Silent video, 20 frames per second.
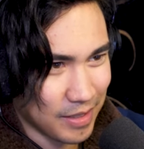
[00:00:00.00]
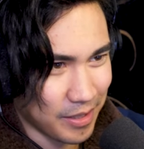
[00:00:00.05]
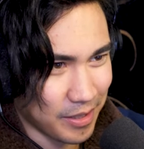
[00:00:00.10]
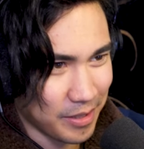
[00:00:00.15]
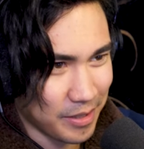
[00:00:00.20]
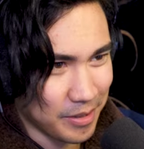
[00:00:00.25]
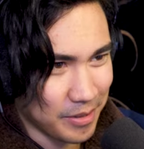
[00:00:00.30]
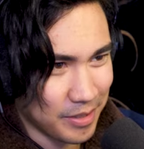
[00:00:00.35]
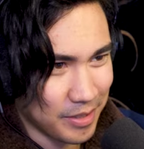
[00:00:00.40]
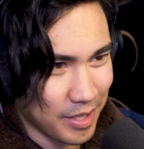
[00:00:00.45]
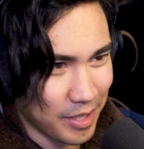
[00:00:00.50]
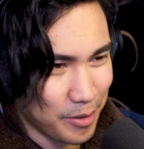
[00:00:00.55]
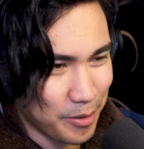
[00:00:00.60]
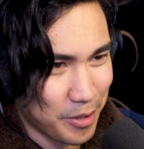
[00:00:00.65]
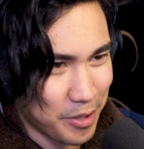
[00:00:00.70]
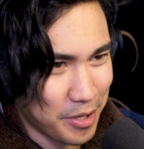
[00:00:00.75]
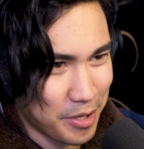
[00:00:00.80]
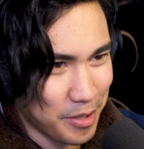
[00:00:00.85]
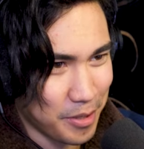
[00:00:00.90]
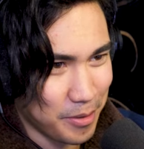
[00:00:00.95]
I don't know, they
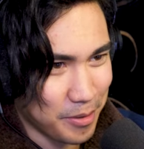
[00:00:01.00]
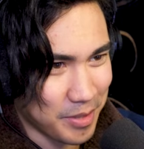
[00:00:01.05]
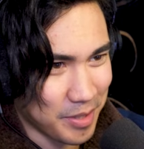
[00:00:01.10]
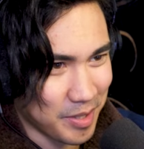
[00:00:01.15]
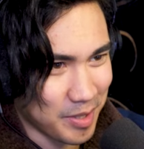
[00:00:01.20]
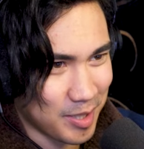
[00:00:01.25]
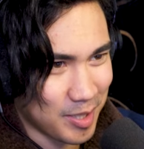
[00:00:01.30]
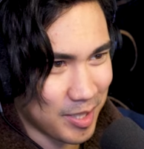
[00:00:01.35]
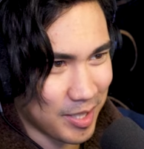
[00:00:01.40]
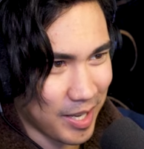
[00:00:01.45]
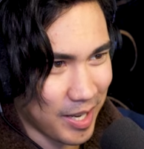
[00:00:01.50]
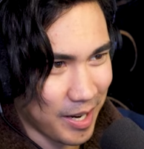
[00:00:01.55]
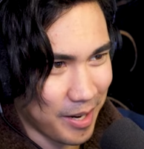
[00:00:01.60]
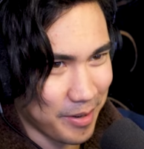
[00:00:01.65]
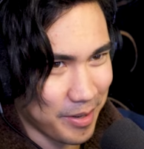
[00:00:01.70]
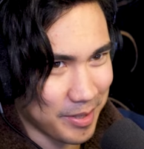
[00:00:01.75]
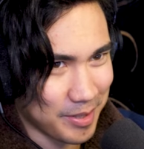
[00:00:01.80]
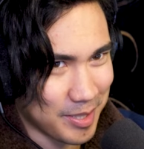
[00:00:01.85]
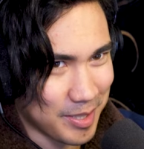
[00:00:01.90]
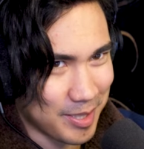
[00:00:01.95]
look cute and
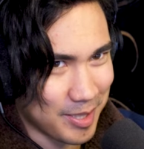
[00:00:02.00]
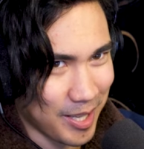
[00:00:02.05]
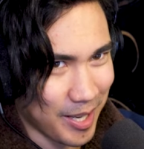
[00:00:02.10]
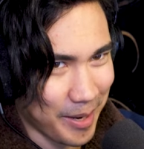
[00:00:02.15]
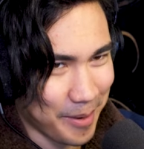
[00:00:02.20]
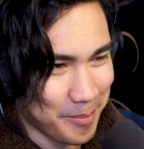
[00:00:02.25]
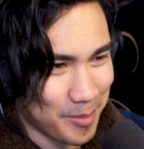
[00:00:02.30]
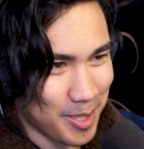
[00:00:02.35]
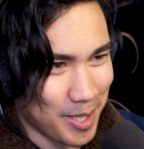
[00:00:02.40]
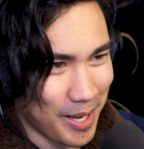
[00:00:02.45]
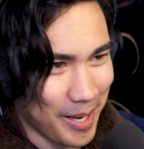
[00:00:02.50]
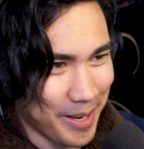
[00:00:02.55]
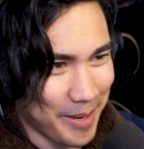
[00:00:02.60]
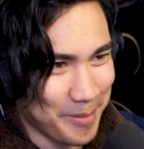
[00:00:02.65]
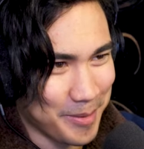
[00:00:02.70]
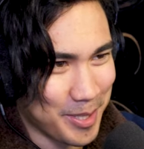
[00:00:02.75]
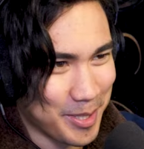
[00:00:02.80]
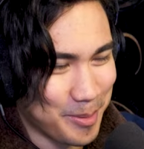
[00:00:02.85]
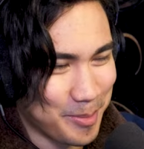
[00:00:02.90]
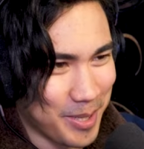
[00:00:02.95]
scary at the same
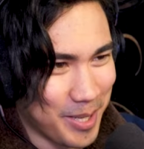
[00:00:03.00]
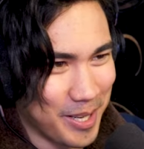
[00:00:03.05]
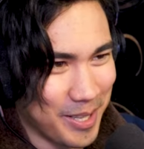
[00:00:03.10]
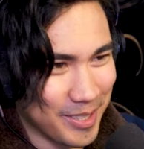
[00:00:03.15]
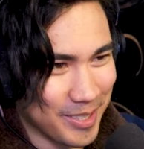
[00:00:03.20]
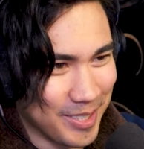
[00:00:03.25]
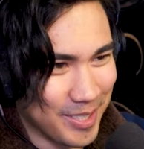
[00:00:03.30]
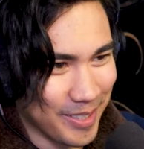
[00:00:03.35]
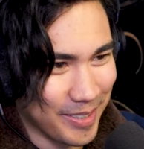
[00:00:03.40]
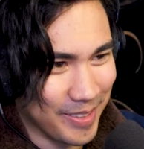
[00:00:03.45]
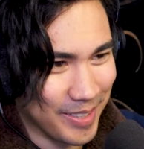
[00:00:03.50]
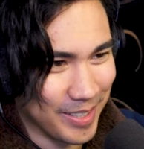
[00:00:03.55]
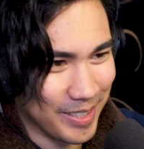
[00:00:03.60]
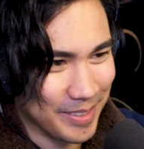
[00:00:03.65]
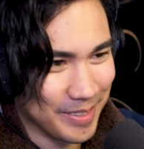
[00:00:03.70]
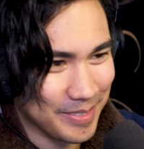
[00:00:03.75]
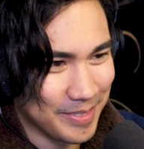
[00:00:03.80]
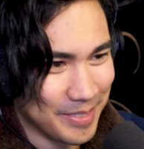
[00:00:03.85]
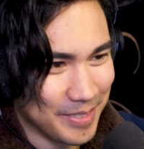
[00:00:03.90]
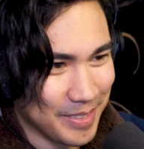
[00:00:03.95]
time just because of
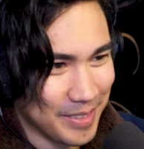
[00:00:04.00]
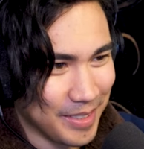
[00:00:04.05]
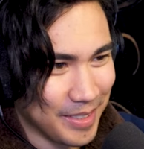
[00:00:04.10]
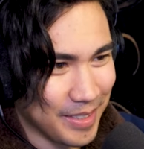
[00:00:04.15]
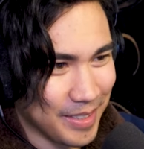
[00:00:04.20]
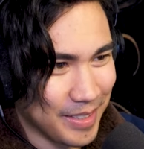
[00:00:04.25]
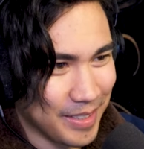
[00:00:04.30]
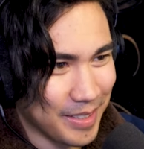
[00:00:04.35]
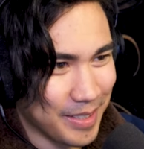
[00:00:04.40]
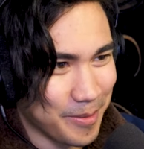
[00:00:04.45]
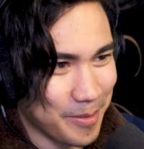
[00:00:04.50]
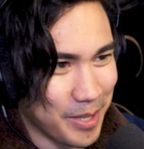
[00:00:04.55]
the